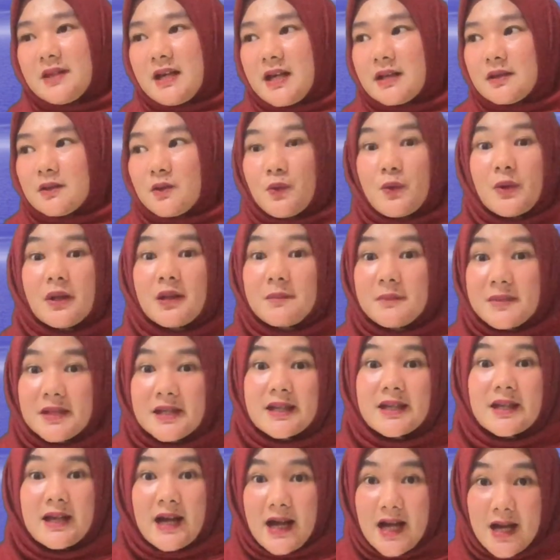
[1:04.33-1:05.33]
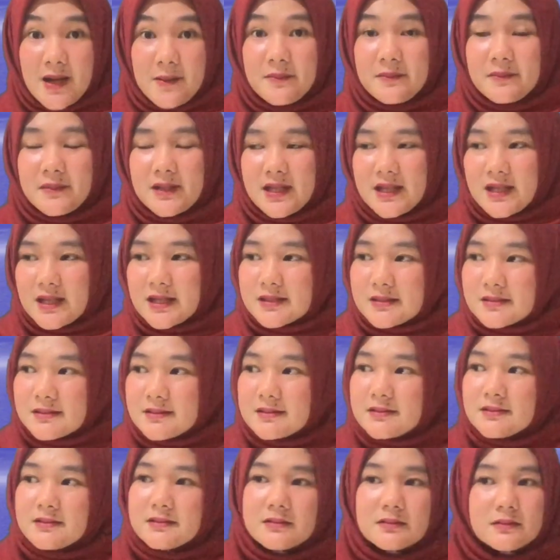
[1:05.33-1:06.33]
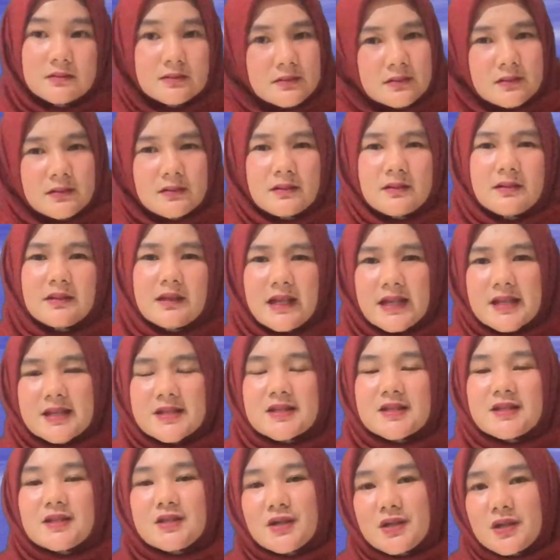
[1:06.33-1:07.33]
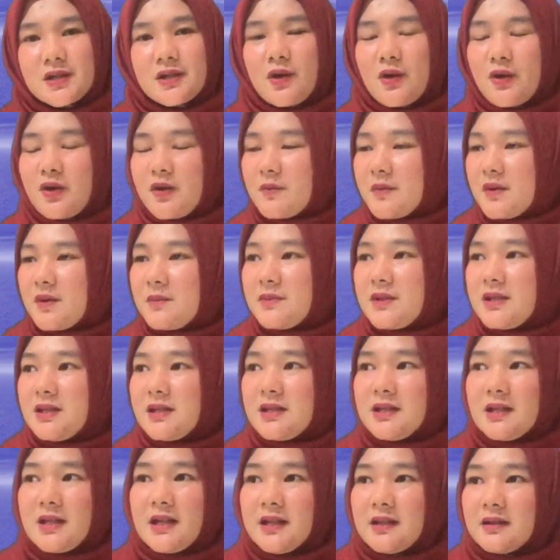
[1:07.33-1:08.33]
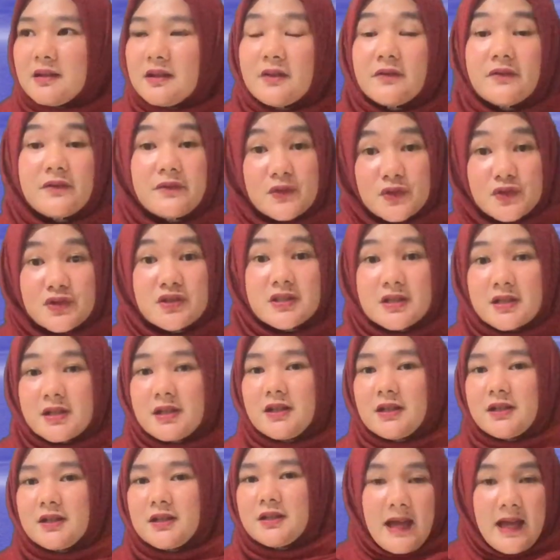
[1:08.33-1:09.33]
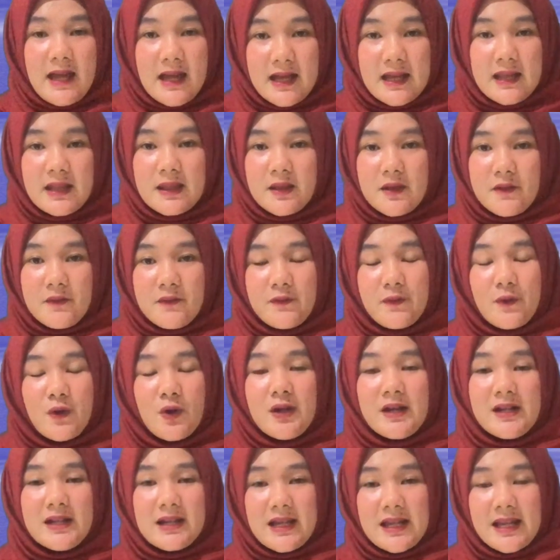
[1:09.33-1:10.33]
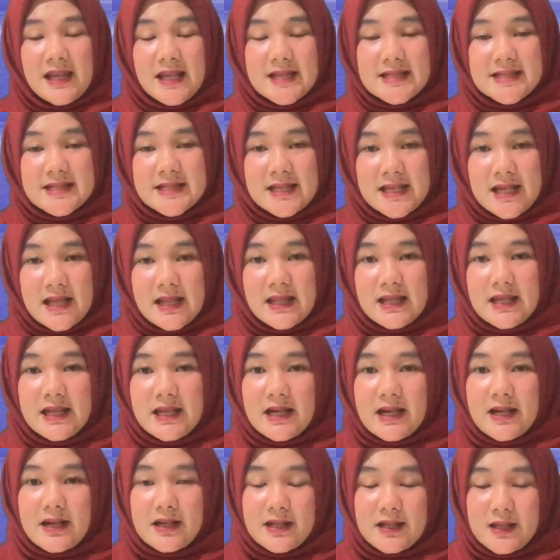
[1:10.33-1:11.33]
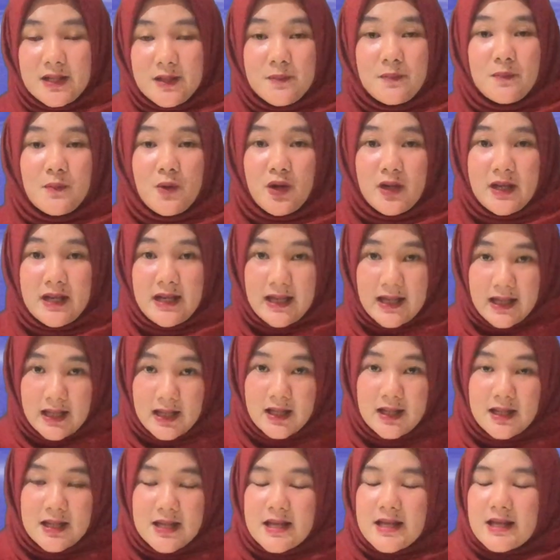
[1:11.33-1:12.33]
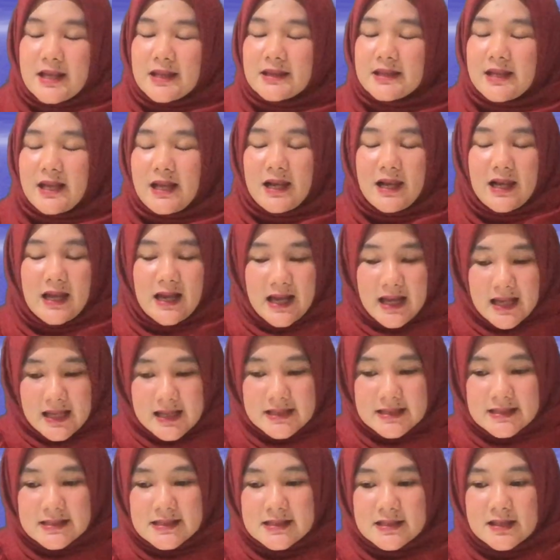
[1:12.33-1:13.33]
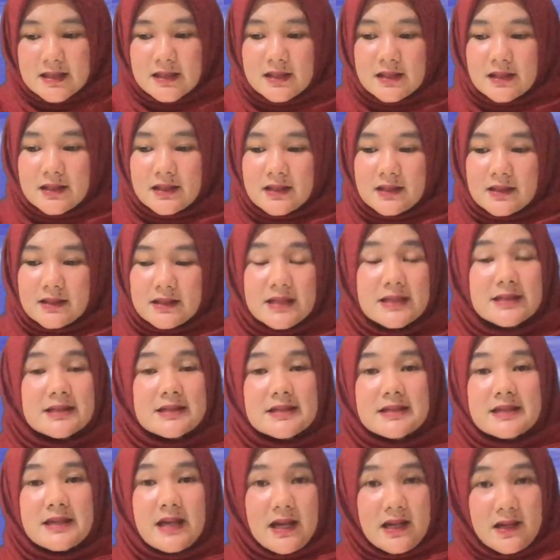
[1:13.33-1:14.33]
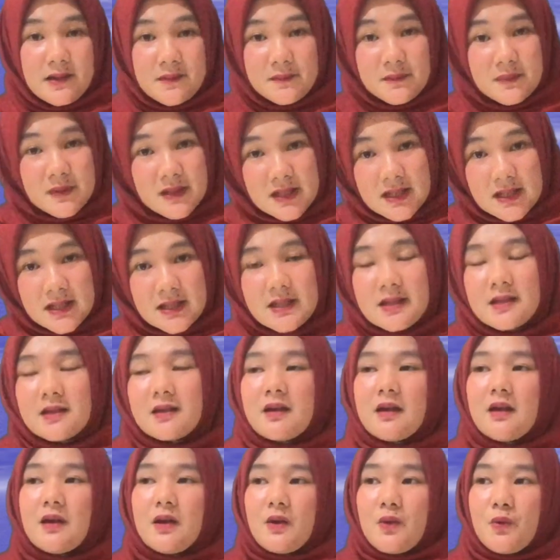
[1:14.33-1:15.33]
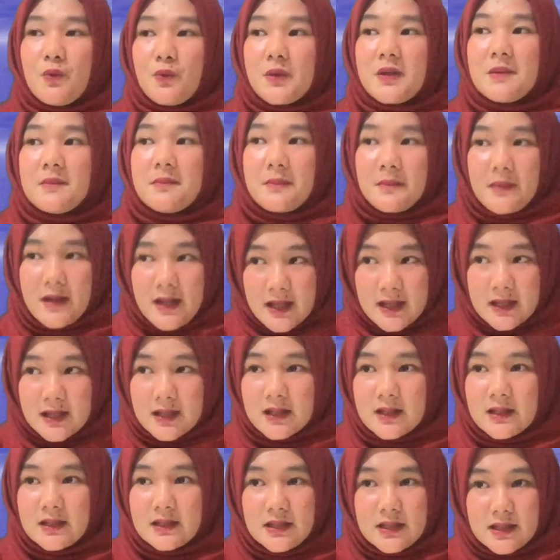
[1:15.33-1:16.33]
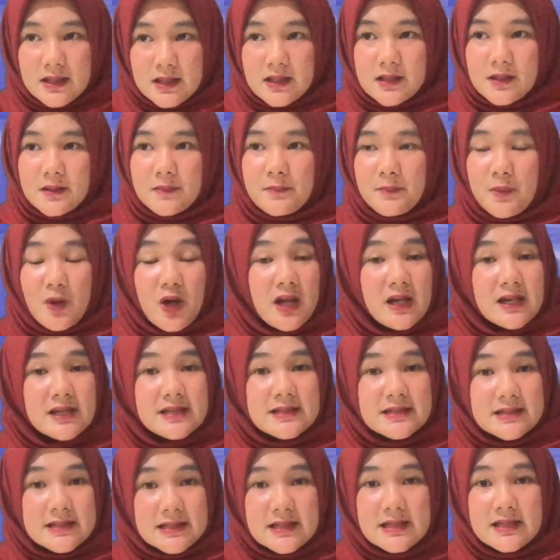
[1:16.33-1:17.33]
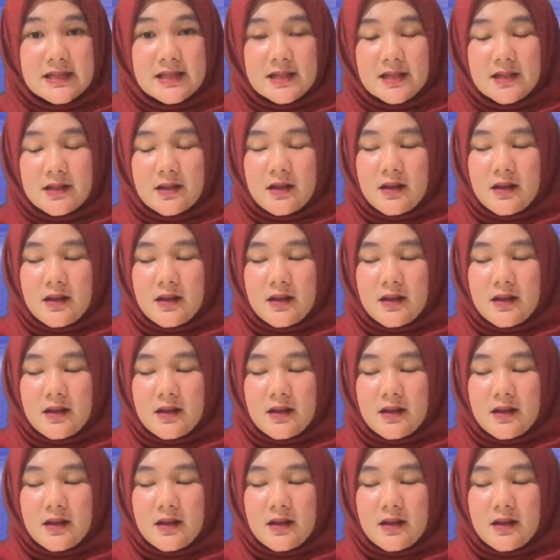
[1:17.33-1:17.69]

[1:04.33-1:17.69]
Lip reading: that will become in next year or maybe in the future. And for the classical hierarchy model, tell us this gonna be we make the policy